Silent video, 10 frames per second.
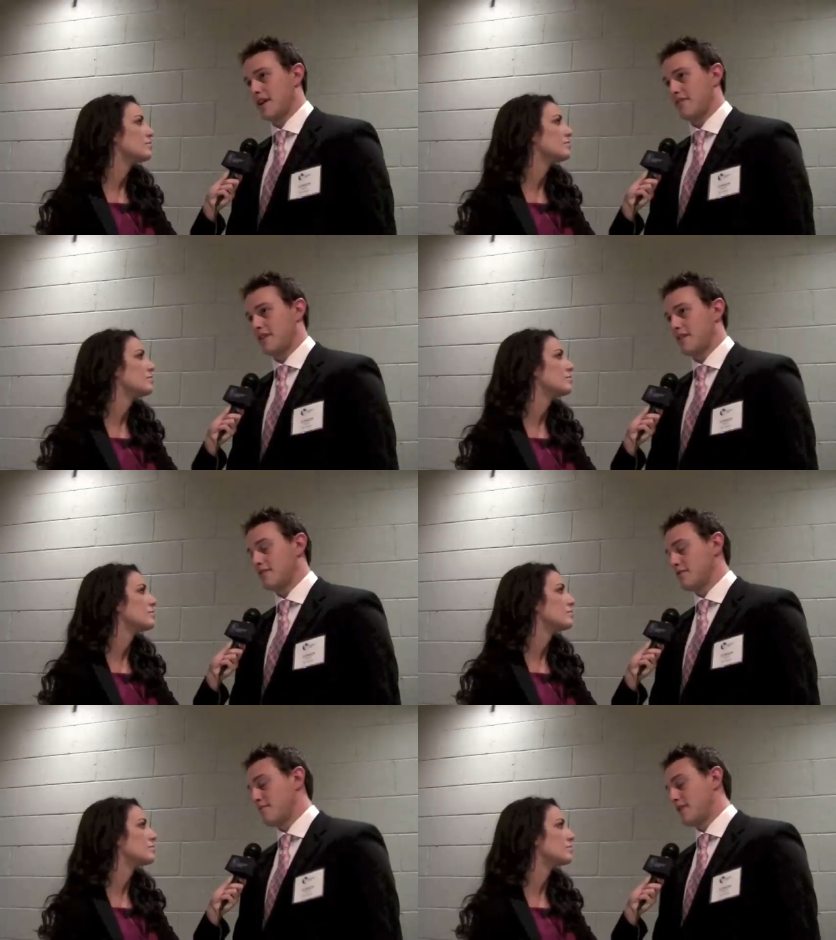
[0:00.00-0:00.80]
Speaker 1: we have to get
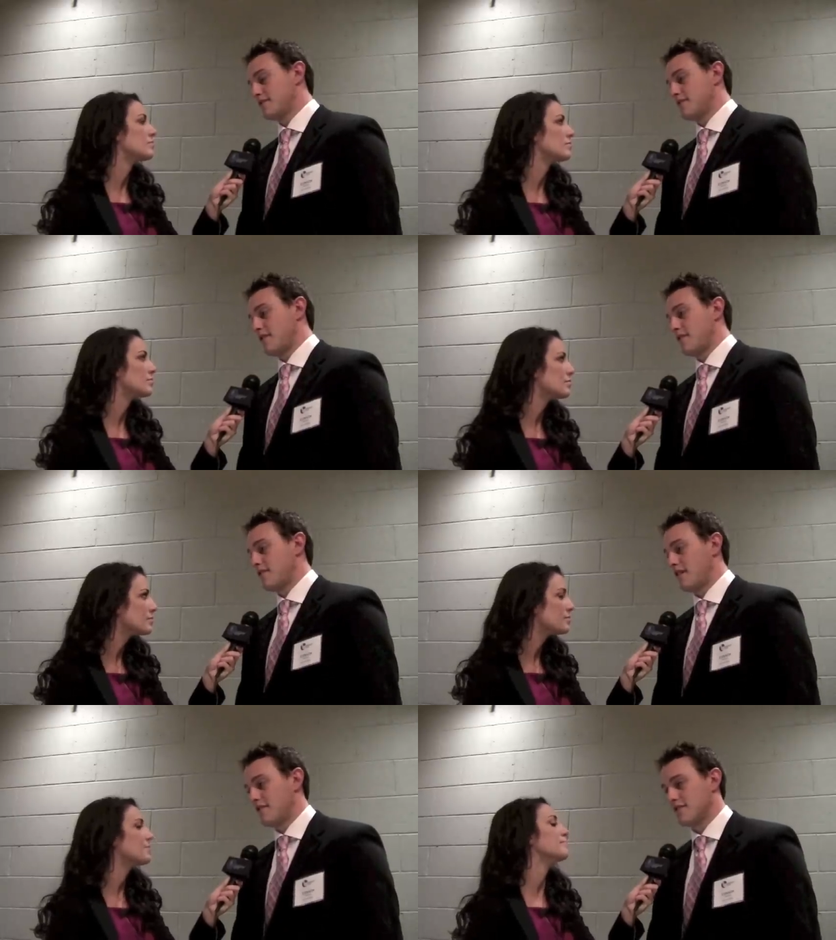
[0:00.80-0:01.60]
out to a better start.
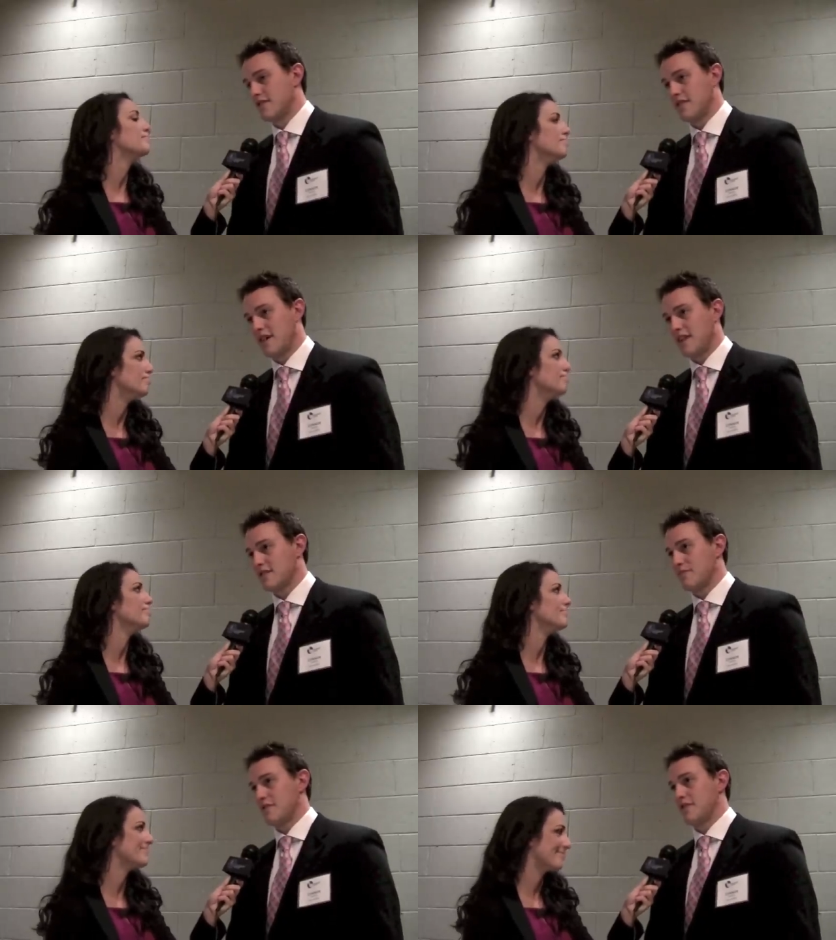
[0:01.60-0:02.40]
Obviously, the
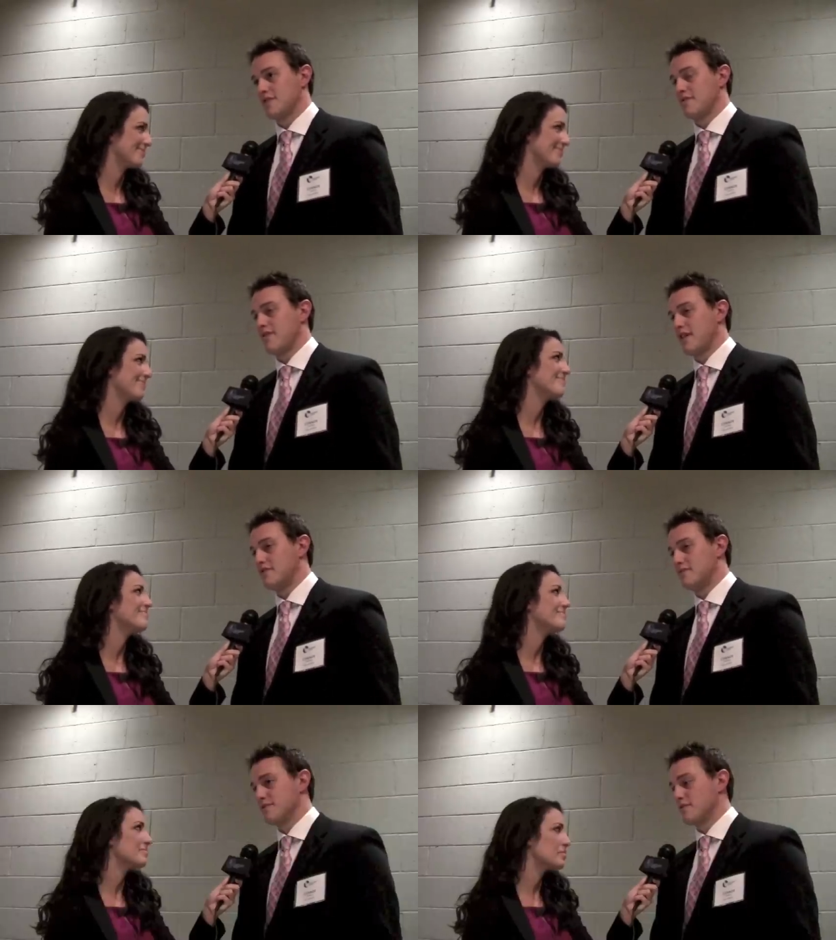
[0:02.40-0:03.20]
last couple of years we've
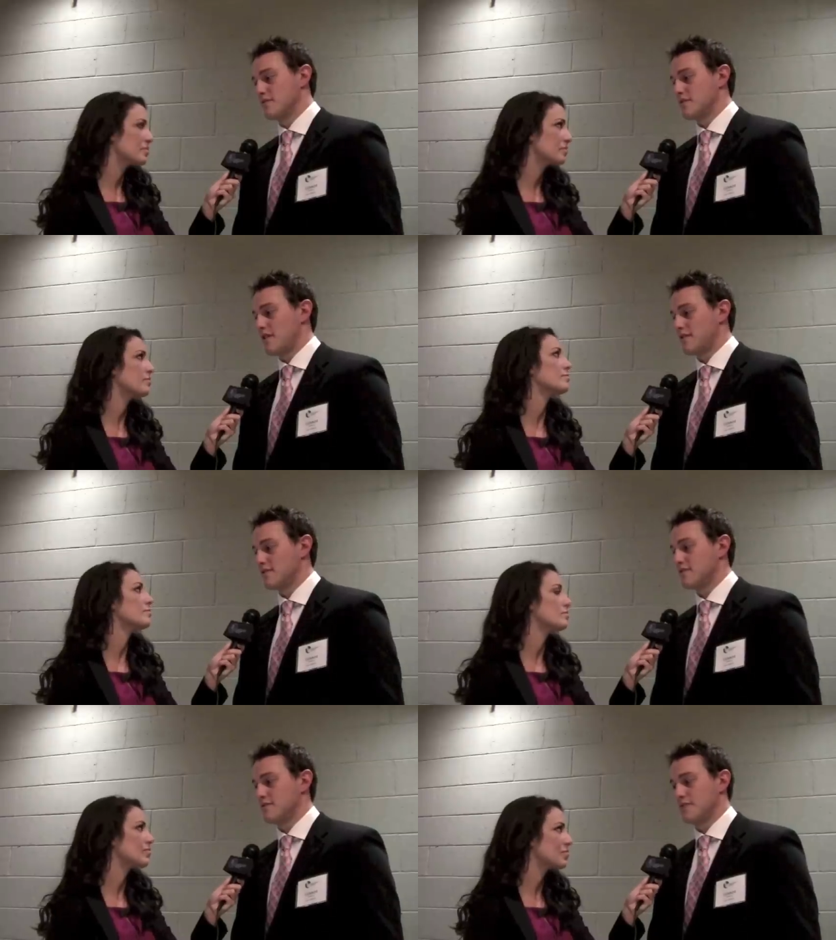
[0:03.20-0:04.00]
had some slow
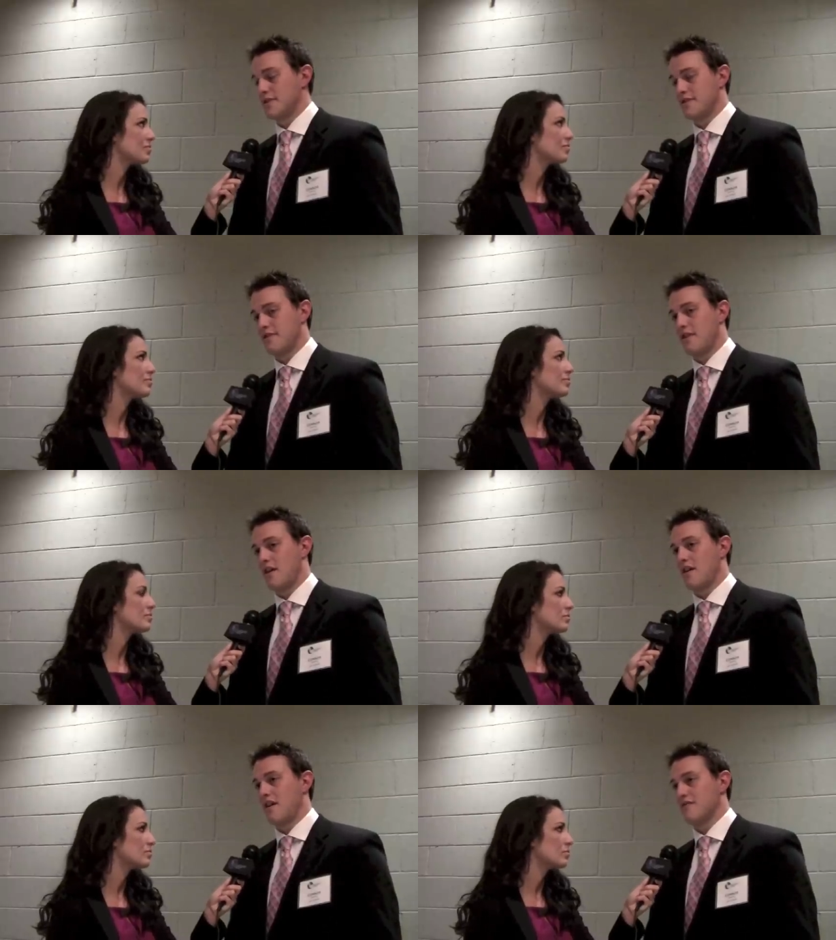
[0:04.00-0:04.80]
starts, especially of a
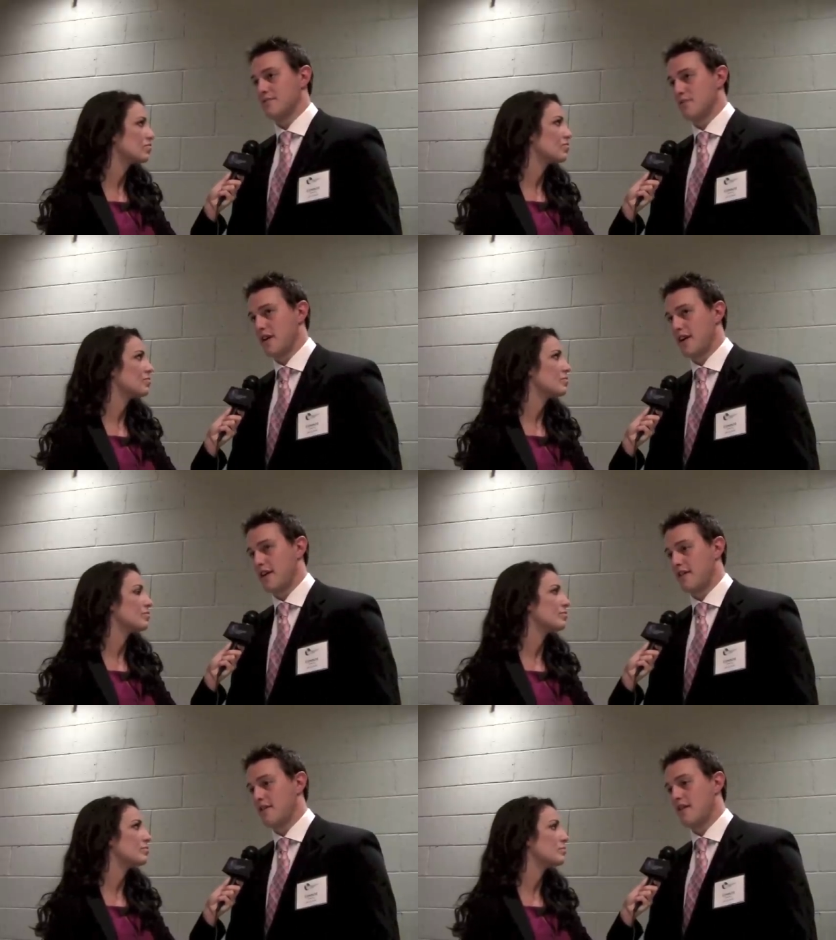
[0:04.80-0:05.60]
non-conference
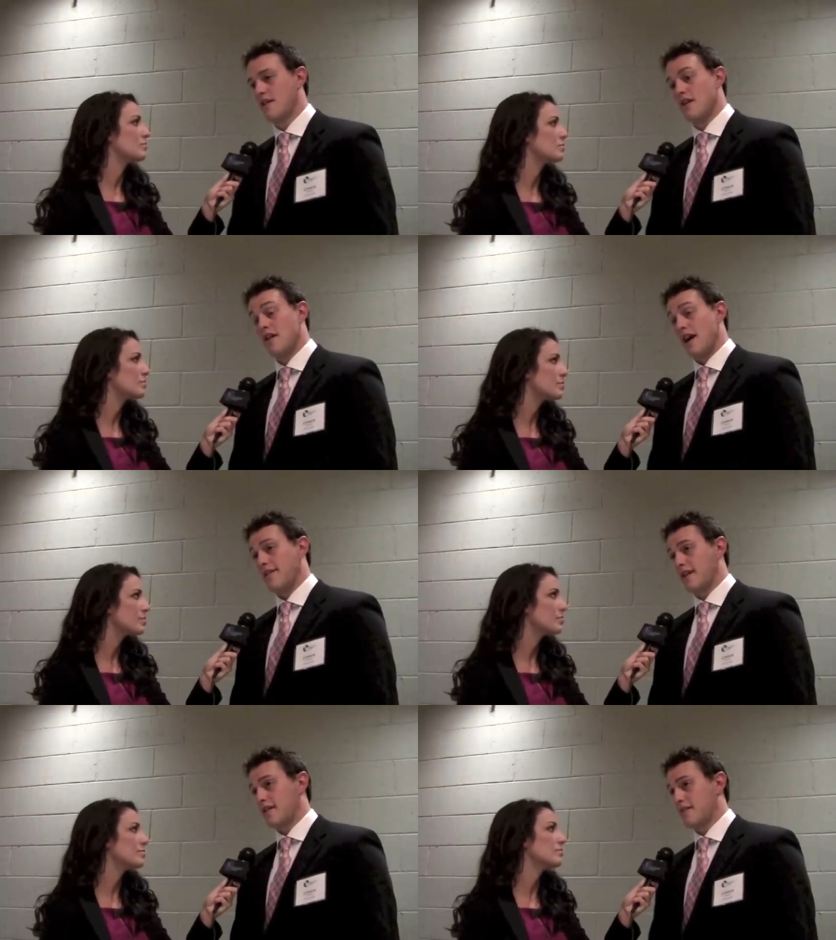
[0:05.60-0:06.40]
play. And I
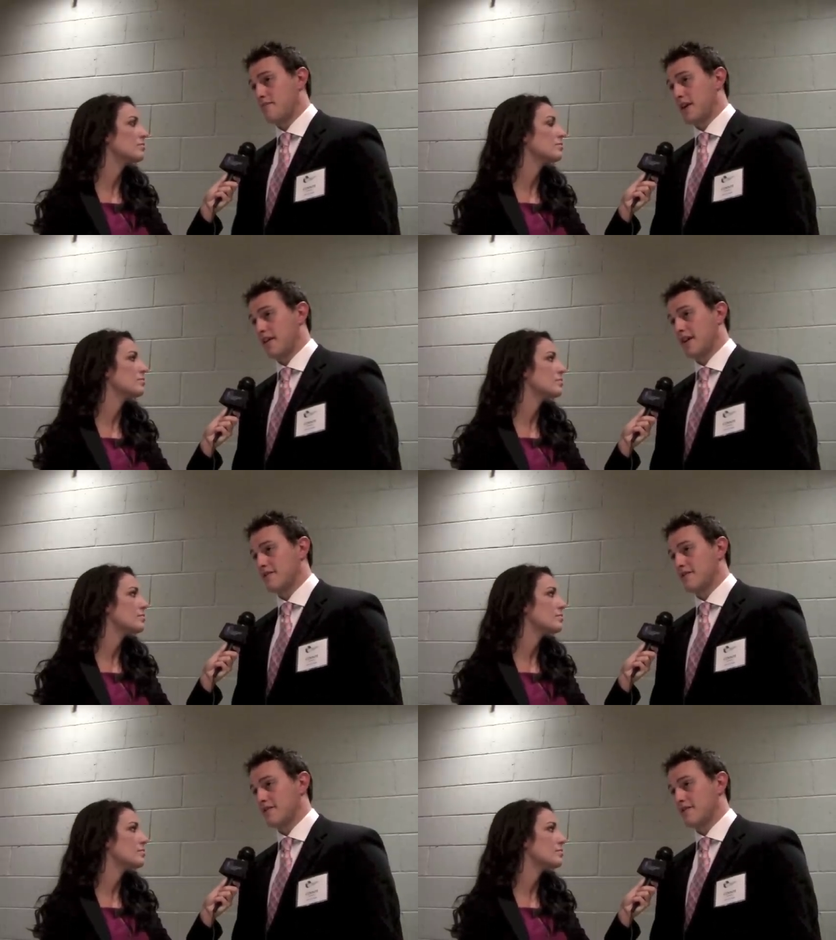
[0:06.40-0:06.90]
think a big